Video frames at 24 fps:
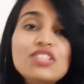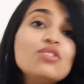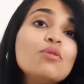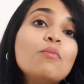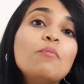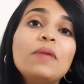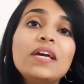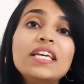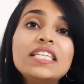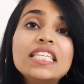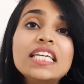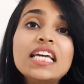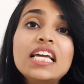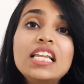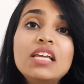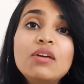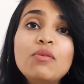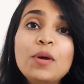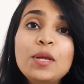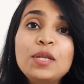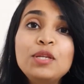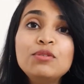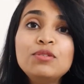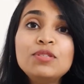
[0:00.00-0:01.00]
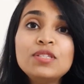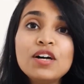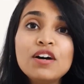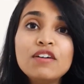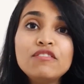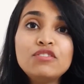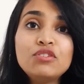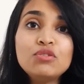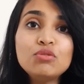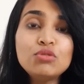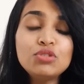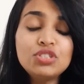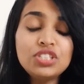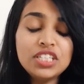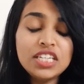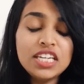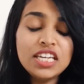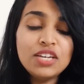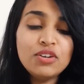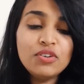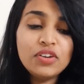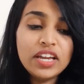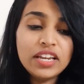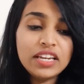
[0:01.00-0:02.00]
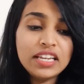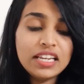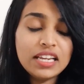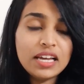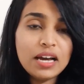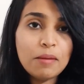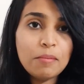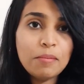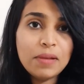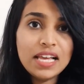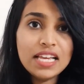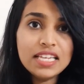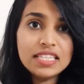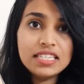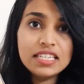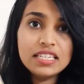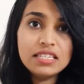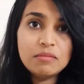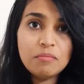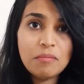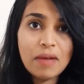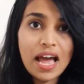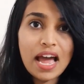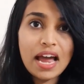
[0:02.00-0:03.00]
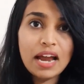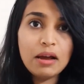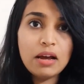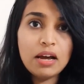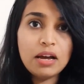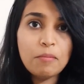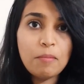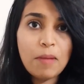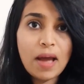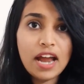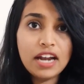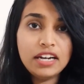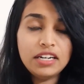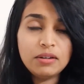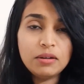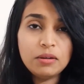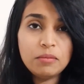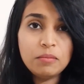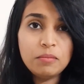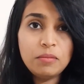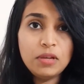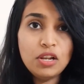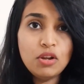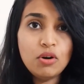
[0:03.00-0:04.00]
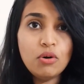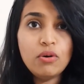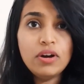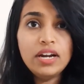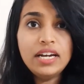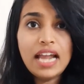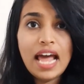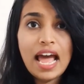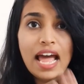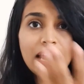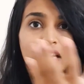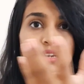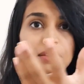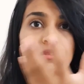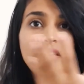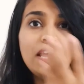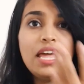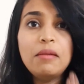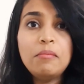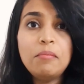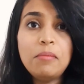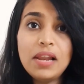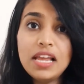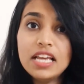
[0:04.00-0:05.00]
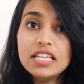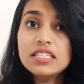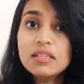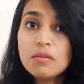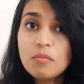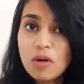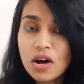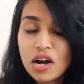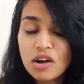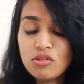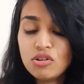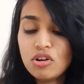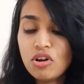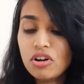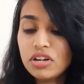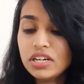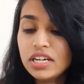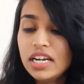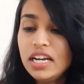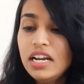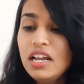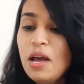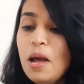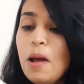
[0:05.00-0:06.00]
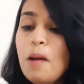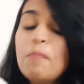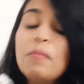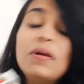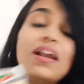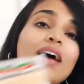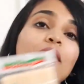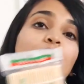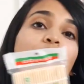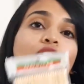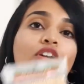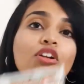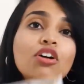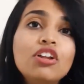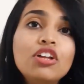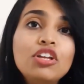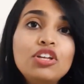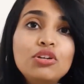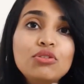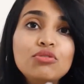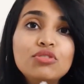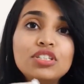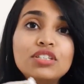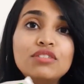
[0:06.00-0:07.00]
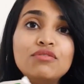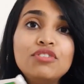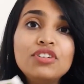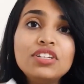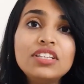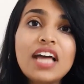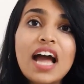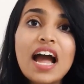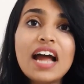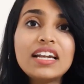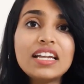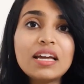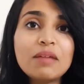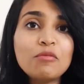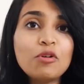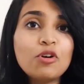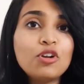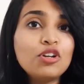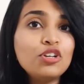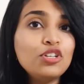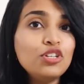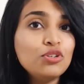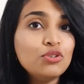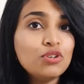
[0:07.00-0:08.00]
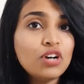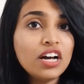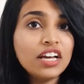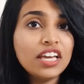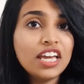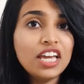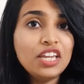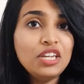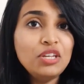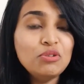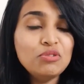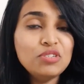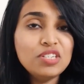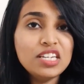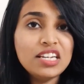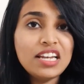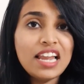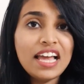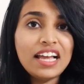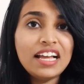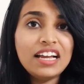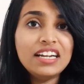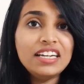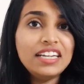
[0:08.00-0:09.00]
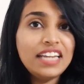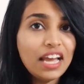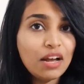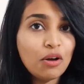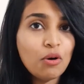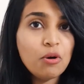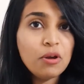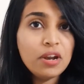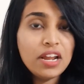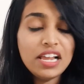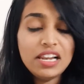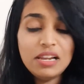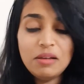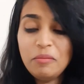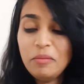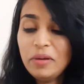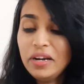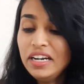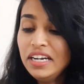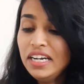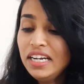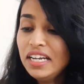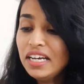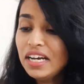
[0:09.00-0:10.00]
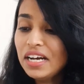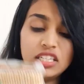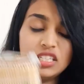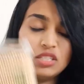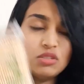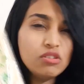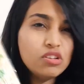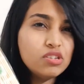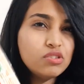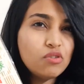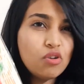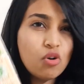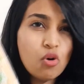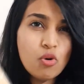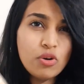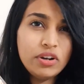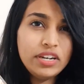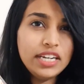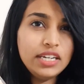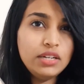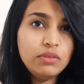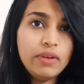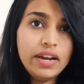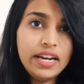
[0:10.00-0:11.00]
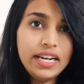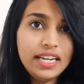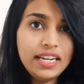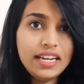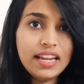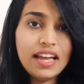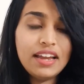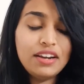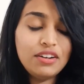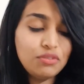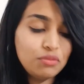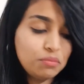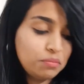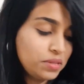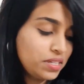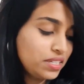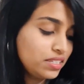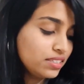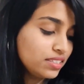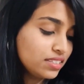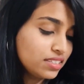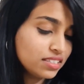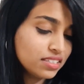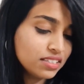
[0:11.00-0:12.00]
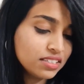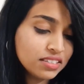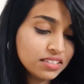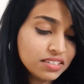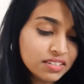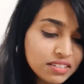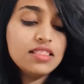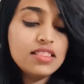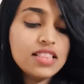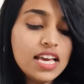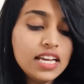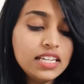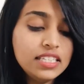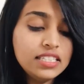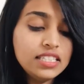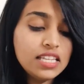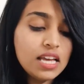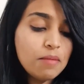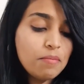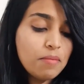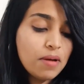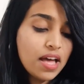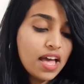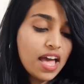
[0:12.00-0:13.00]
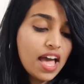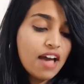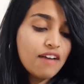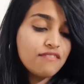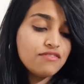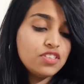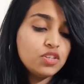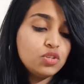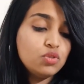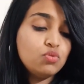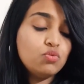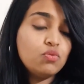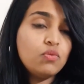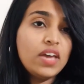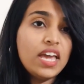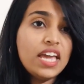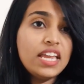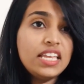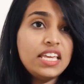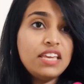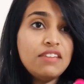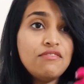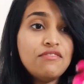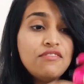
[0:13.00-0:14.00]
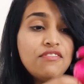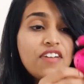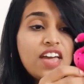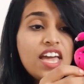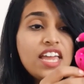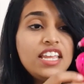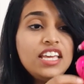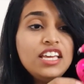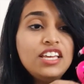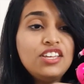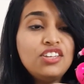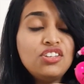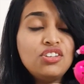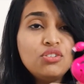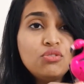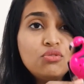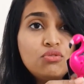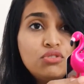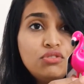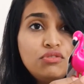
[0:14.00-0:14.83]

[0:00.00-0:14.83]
So basically when you serve sushi, you can place this mat below it and then place a bowl on it. But I'm not going to use it for that. I'm going to again use it like a decor element. This was only 29 rupees. Next up, I have this very cute